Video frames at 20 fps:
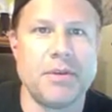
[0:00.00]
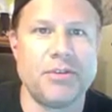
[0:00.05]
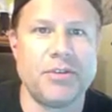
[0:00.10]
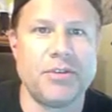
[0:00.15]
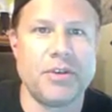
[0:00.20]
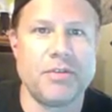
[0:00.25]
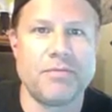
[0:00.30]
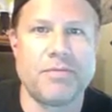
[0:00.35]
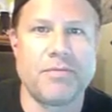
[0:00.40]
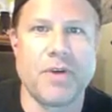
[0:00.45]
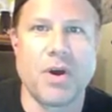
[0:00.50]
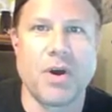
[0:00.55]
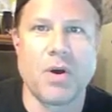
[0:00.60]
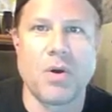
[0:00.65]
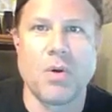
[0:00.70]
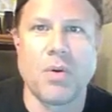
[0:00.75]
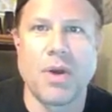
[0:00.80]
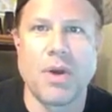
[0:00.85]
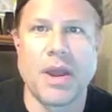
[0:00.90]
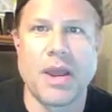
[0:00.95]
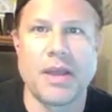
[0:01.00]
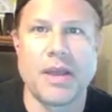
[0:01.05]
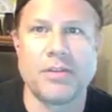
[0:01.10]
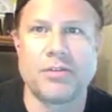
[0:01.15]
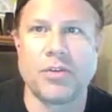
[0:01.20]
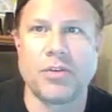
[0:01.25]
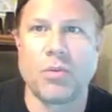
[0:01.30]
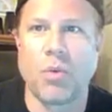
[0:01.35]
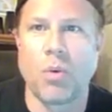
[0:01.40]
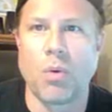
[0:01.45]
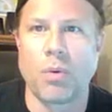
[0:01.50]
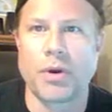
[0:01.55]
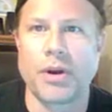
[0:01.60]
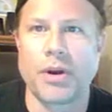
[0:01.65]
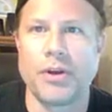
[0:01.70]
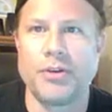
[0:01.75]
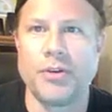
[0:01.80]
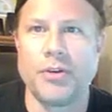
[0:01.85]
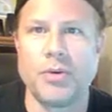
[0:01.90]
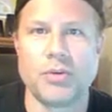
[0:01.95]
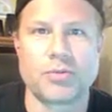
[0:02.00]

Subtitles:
him his info. And so what we're going